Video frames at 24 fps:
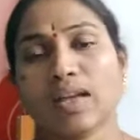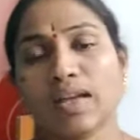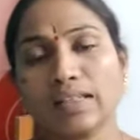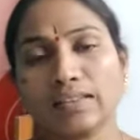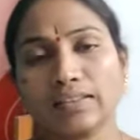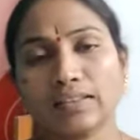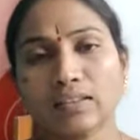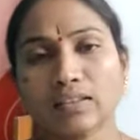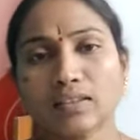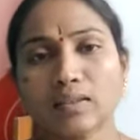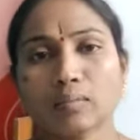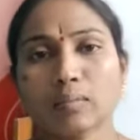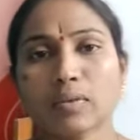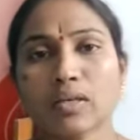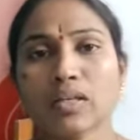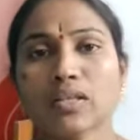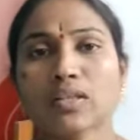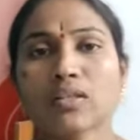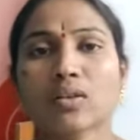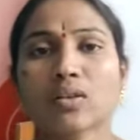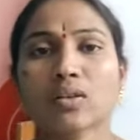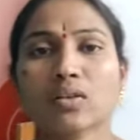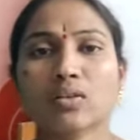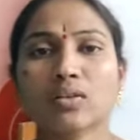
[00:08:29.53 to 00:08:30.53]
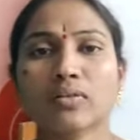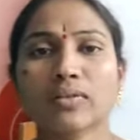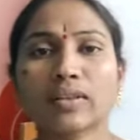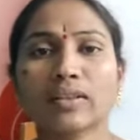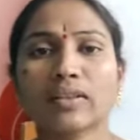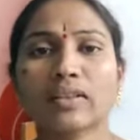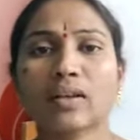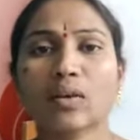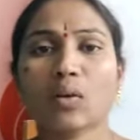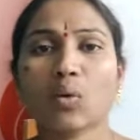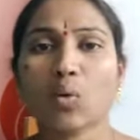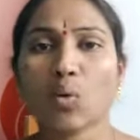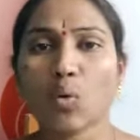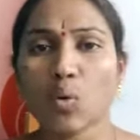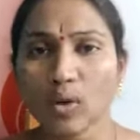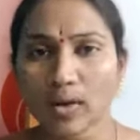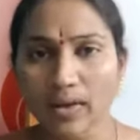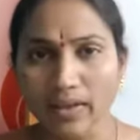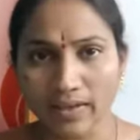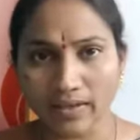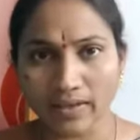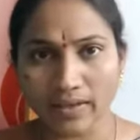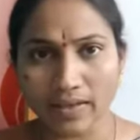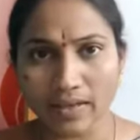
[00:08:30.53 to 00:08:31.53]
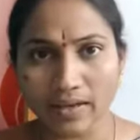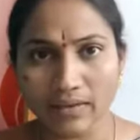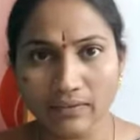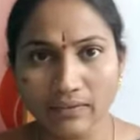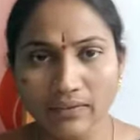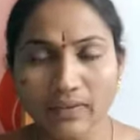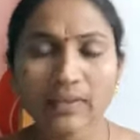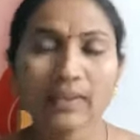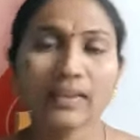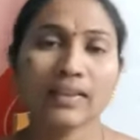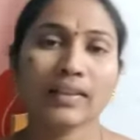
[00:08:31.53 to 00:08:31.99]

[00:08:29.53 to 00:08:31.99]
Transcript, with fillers: like that the birds also when they're old enough